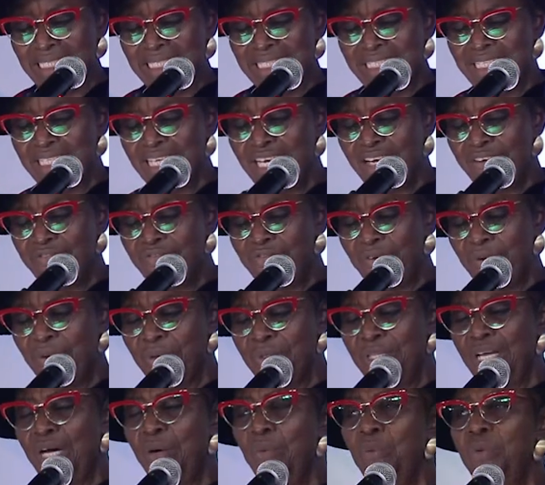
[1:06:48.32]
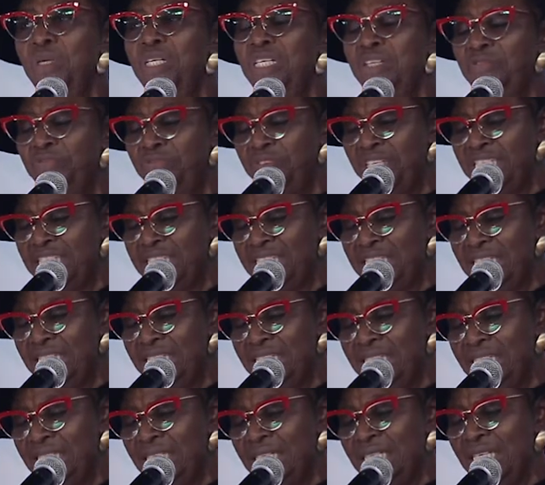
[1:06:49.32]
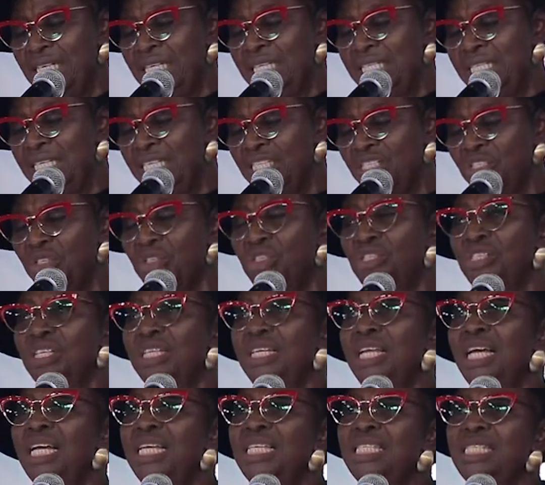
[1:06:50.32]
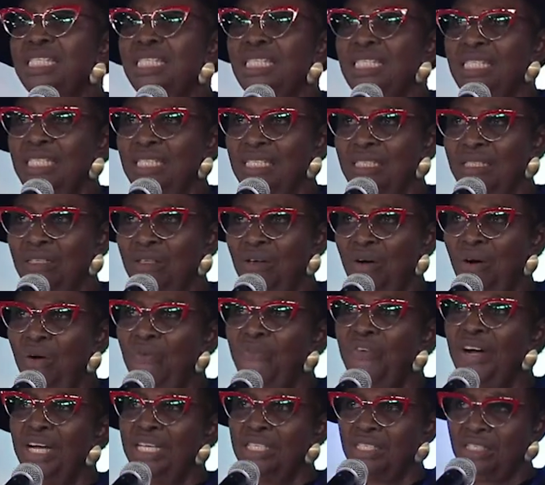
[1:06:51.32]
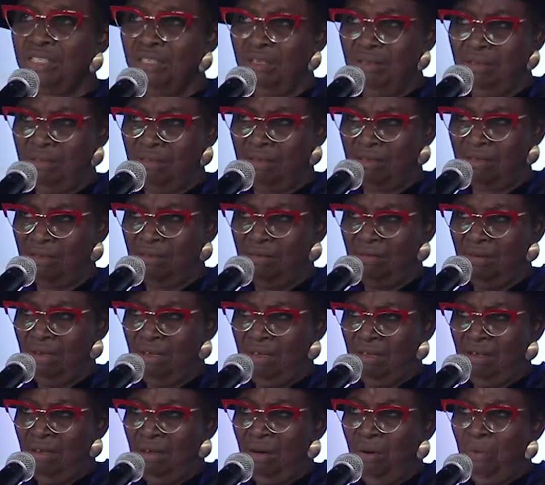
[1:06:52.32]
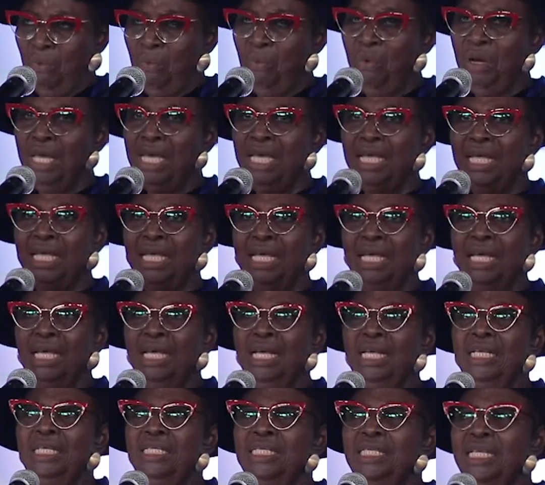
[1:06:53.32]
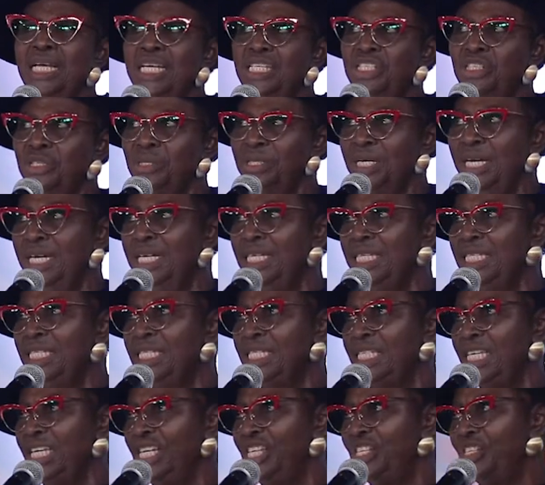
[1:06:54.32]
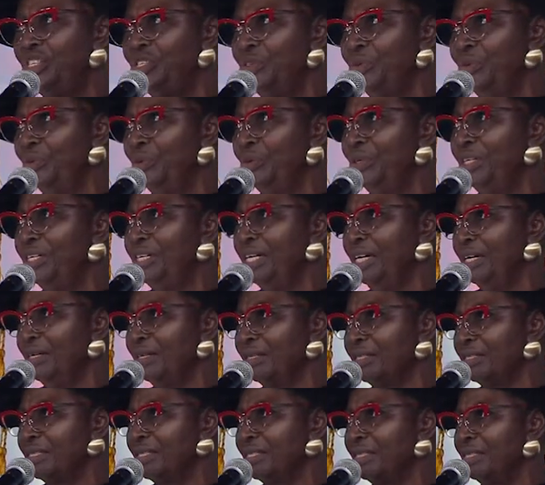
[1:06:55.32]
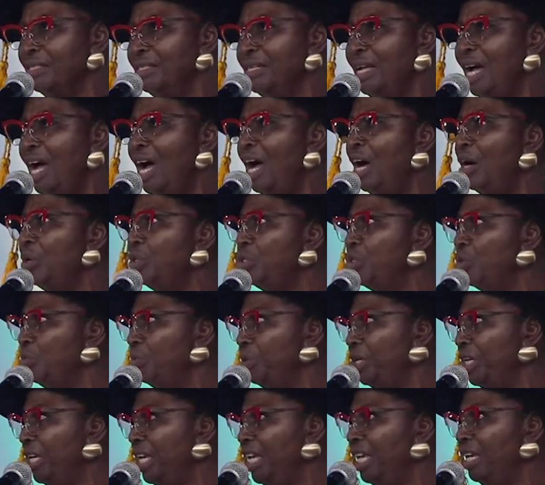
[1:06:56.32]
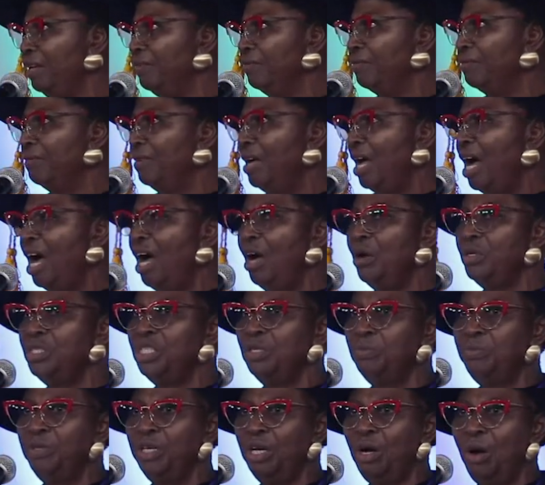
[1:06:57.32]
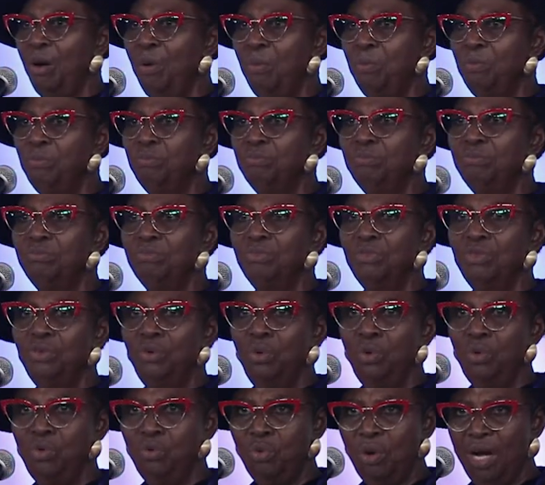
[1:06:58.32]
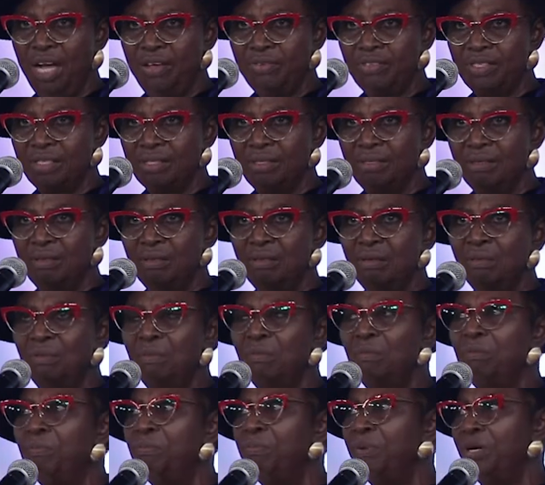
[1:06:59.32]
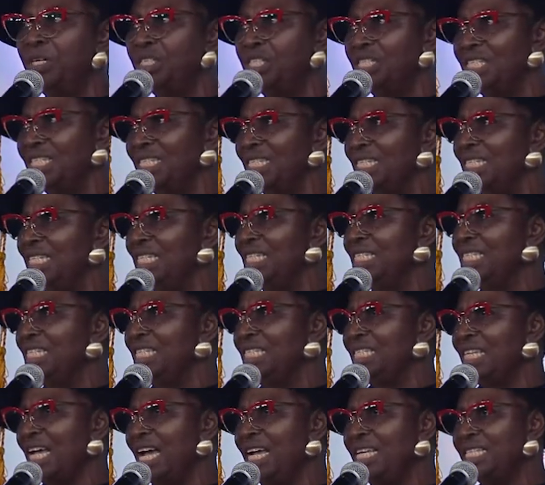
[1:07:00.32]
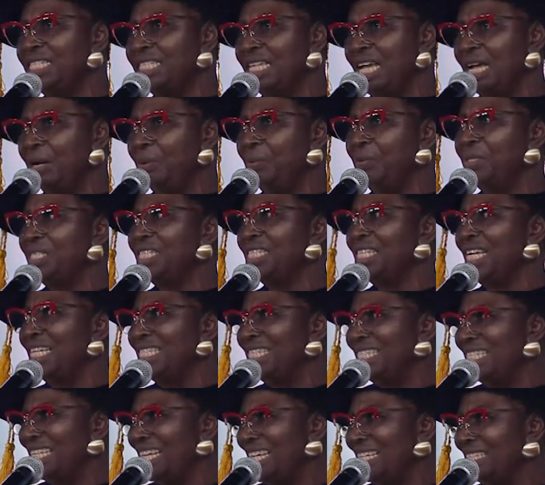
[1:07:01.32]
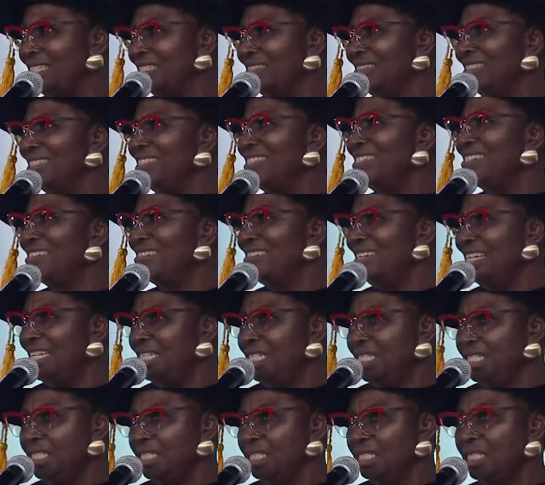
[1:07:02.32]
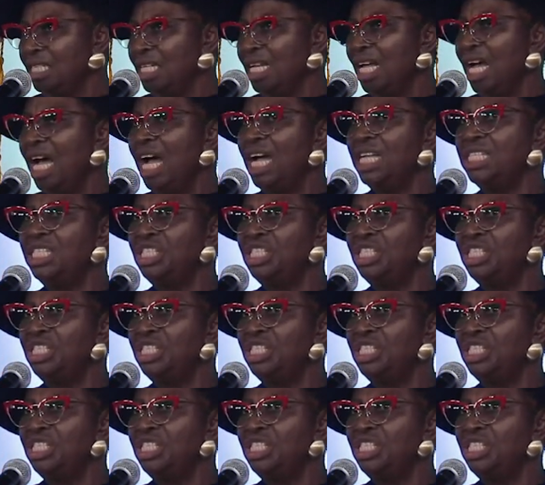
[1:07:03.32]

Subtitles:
therefore, that we revisit the socializing of our sons. We naturally teach girls how to behave, how to become good wives. But it is high time we start training and